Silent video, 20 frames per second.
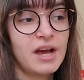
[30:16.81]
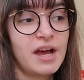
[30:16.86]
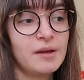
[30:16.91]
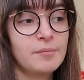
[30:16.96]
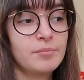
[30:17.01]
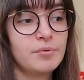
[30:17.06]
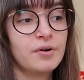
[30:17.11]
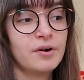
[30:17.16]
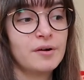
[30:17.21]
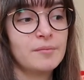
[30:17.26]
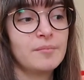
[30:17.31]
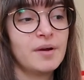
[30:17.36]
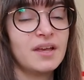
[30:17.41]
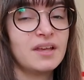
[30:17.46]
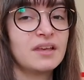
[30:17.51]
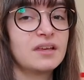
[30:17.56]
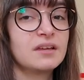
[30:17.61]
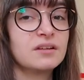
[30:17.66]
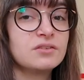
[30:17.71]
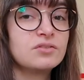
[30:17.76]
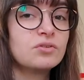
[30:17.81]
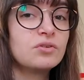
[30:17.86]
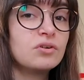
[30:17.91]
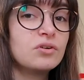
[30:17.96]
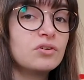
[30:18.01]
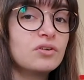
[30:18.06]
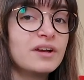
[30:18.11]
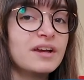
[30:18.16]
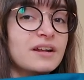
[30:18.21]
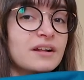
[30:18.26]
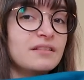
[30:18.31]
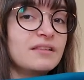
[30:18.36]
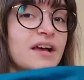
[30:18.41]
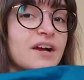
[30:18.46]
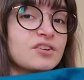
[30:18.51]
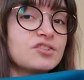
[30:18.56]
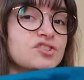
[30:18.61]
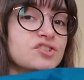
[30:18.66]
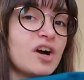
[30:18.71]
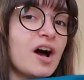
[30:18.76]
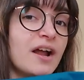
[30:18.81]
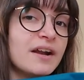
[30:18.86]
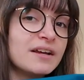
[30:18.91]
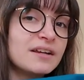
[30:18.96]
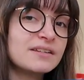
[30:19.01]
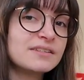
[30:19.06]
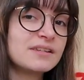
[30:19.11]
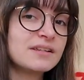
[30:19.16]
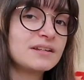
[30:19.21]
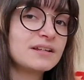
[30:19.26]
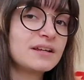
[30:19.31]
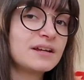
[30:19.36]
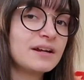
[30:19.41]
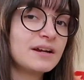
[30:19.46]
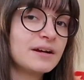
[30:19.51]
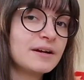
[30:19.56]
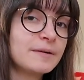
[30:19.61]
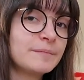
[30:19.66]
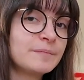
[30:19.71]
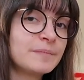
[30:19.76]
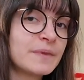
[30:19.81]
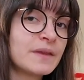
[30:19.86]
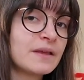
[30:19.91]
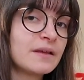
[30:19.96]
I put my Kindle and electronics in here